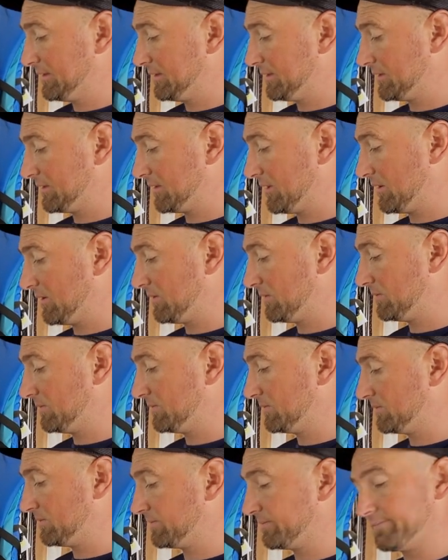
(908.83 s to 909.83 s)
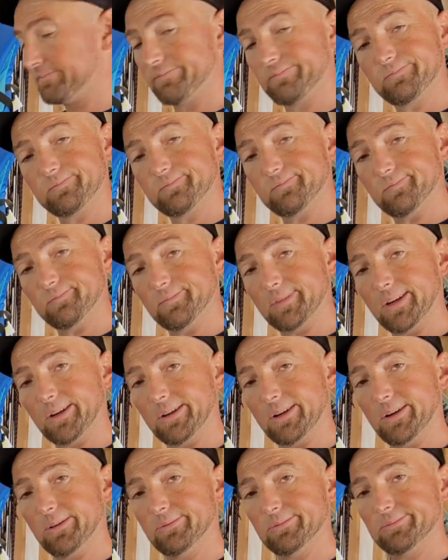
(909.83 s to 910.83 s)
So there you
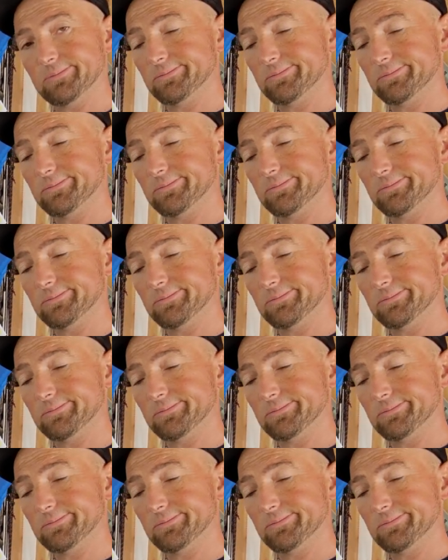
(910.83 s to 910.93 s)
go.